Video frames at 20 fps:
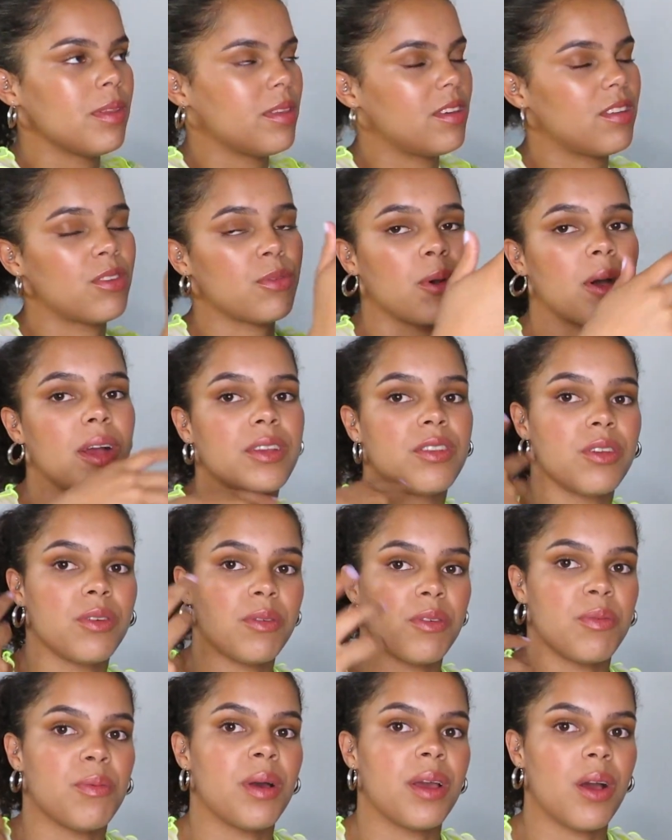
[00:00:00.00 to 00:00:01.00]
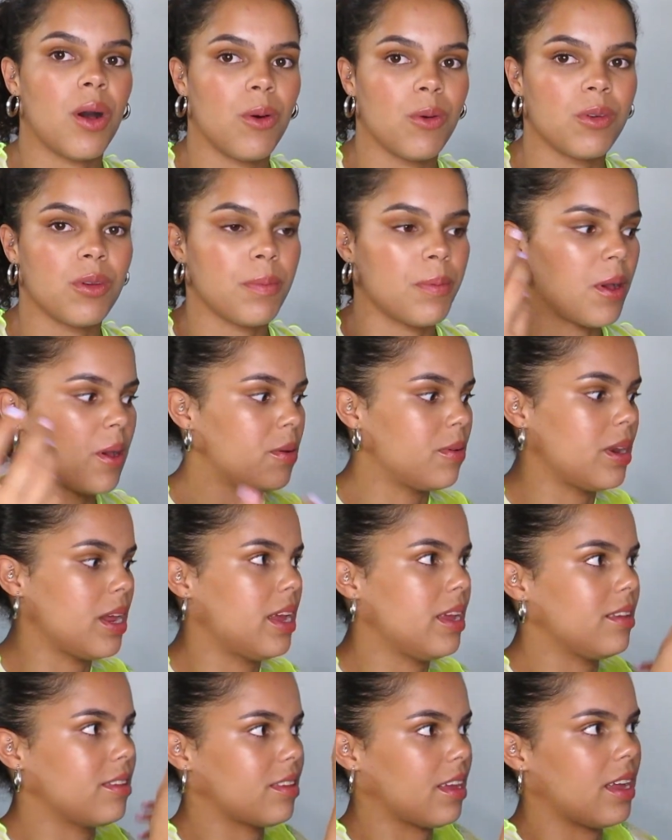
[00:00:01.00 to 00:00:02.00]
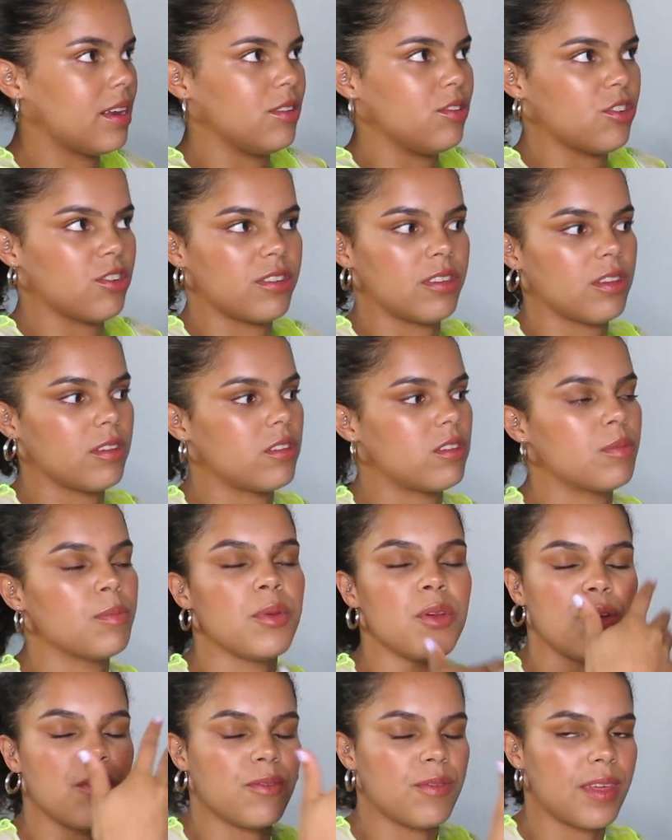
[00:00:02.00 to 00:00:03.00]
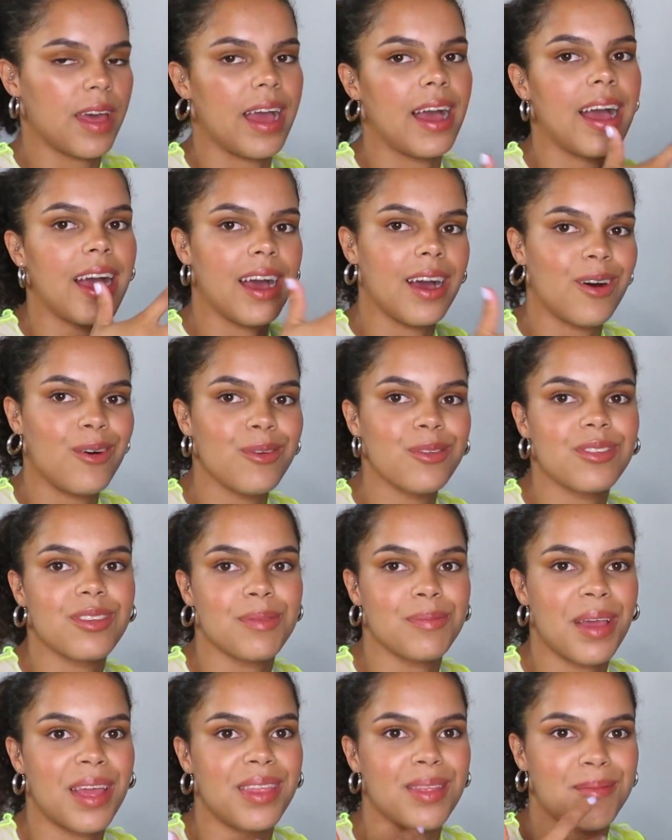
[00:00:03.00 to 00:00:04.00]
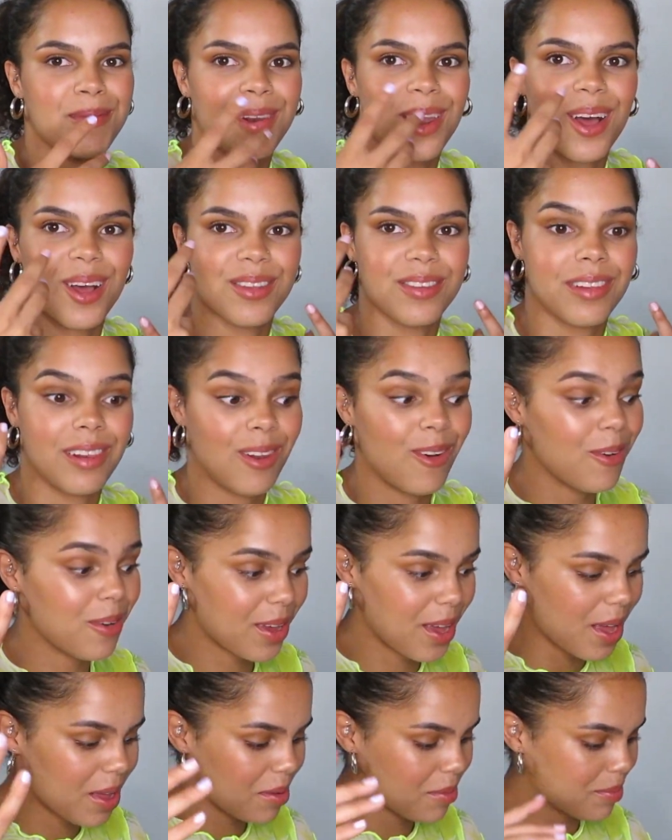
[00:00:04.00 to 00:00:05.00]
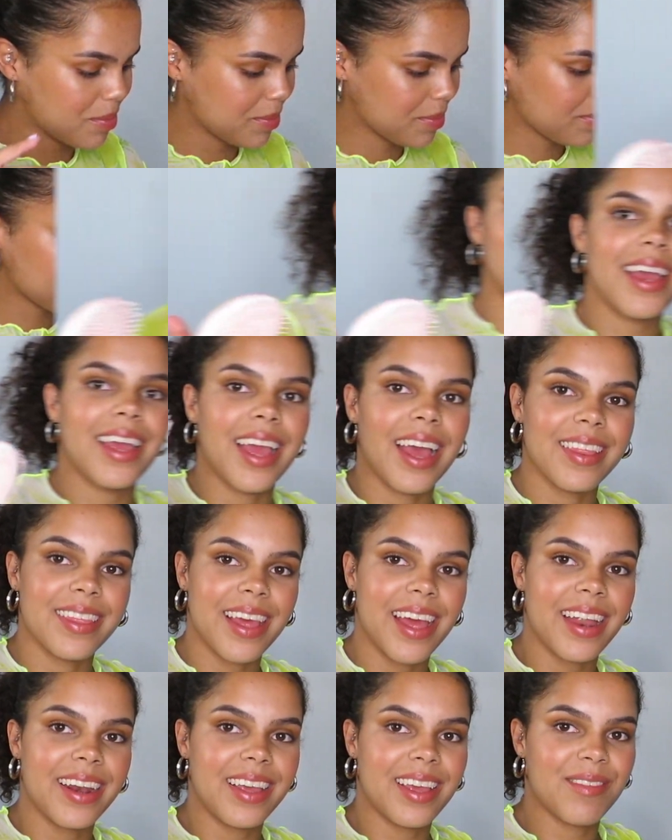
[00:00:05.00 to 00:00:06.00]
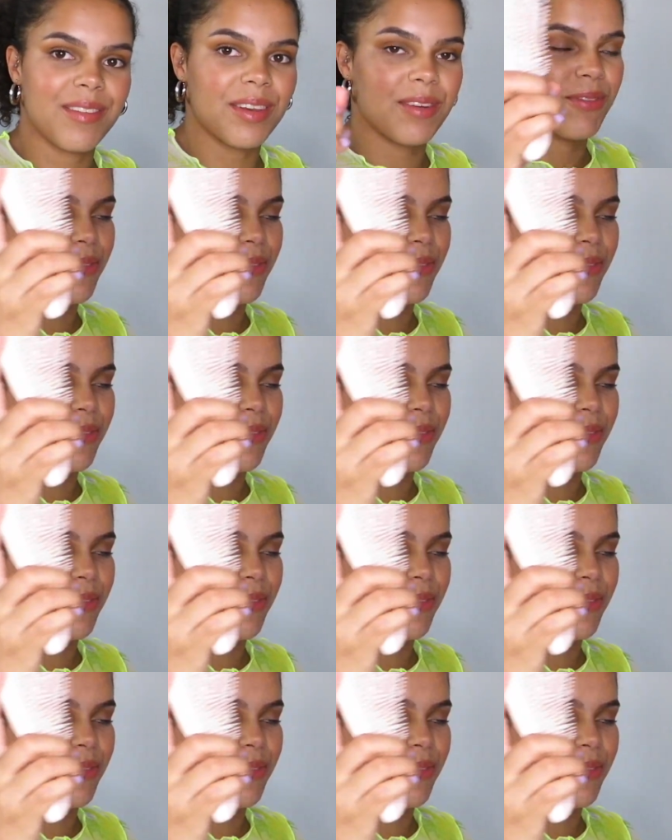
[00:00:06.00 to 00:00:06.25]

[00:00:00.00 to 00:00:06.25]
This is what I do with my older ponies, and just smooth that out to make them last longer. Okay, and then give it a